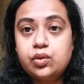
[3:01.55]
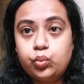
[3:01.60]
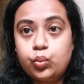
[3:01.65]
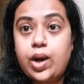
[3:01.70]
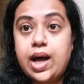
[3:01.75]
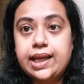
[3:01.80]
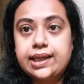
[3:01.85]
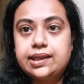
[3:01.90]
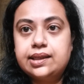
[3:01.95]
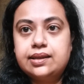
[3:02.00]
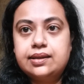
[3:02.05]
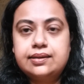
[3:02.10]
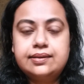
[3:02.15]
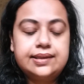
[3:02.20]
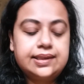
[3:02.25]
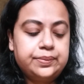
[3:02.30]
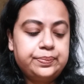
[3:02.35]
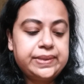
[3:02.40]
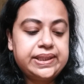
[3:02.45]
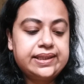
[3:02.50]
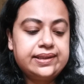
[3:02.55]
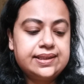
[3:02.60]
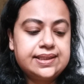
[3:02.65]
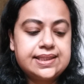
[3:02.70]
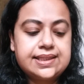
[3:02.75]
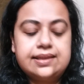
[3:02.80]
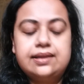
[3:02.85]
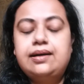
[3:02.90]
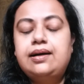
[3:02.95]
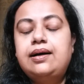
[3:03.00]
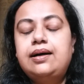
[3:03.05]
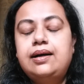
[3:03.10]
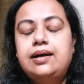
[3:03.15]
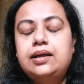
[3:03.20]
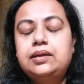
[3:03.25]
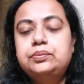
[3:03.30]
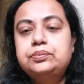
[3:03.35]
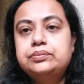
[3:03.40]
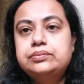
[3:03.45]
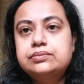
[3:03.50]
one. That means
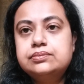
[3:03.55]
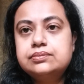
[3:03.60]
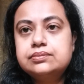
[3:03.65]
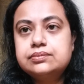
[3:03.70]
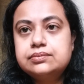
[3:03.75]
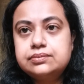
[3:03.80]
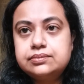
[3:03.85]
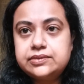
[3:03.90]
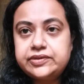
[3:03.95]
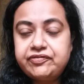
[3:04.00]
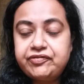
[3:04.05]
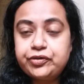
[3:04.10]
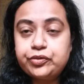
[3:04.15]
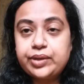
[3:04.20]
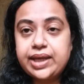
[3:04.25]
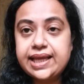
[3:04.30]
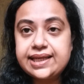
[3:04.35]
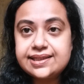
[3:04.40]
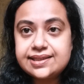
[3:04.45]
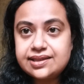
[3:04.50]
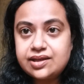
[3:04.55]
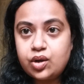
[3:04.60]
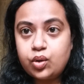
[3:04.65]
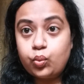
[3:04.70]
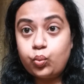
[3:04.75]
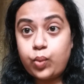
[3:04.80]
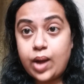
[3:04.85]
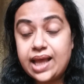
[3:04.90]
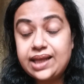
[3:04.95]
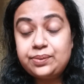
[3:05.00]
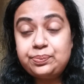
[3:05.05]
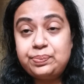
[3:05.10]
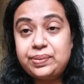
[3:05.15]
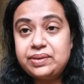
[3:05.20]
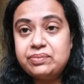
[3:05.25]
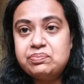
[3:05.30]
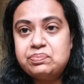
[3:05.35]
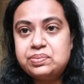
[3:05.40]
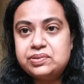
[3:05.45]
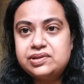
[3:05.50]
if you get one
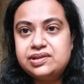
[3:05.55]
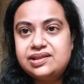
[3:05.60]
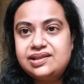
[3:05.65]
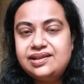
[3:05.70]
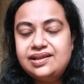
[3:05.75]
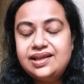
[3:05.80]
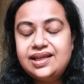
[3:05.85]
pimple,